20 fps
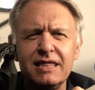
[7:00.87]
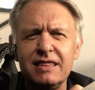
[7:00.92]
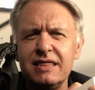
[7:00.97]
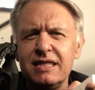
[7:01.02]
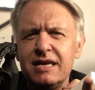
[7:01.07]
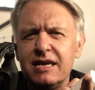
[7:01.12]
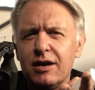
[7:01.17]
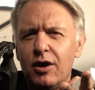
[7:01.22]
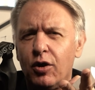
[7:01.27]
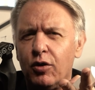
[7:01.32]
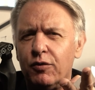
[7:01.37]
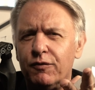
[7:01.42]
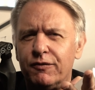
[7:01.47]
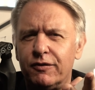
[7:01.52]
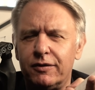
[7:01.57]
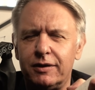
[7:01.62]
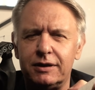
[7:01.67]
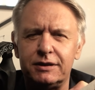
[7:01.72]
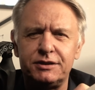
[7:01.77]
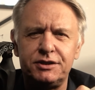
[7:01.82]
in the
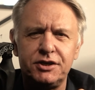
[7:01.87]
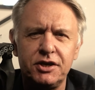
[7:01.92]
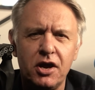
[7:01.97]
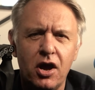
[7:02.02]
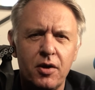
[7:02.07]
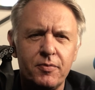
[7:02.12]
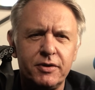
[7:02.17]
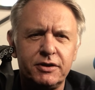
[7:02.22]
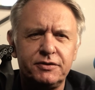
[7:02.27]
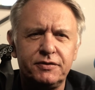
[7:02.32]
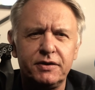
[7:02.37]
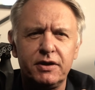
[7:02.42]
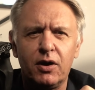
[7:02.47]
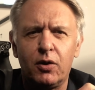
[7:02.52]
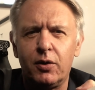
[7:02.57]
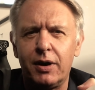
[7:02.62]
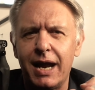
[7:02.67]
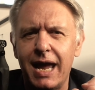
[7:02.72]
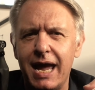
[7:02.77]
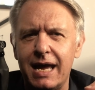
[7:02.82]
overall geometry
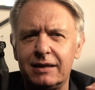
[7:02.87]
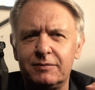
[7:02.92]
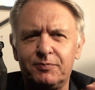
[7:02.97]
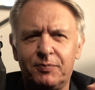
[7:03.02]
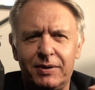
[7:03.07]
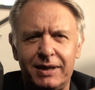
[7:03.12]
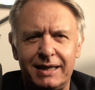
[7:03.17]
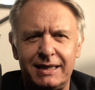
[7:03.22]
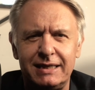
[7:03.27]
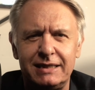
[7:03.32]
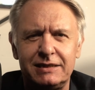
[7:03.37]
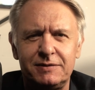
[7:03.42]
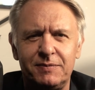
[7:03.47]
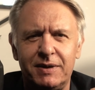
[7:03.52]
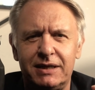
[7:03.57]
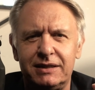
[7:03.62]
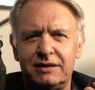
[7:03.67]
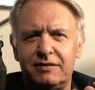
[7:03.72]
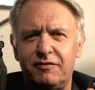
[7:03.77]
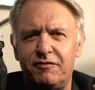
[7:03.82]
or hand
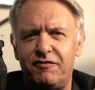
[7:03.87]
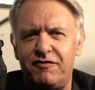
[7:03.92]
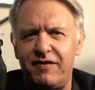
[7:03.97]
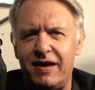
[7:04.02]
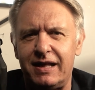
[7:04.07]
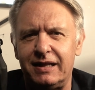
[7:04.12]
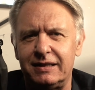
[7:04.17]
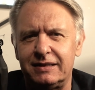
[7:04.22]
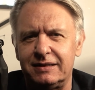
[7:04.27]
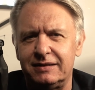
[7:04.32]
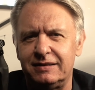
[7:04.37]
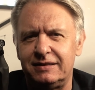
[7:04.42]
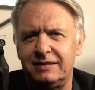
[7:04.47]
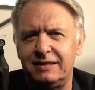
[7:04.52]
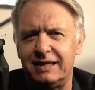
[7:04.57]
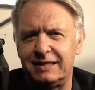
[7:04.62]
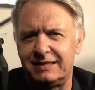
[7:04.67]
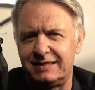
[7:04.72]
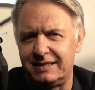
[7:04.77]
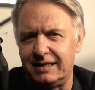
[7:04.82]
placement felt
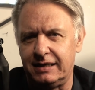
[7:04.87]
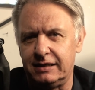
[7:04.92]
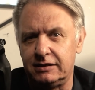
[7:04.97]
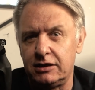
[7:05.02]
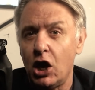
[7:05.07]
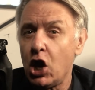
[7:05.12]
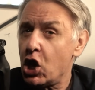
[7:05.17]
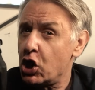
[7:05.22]
distinct.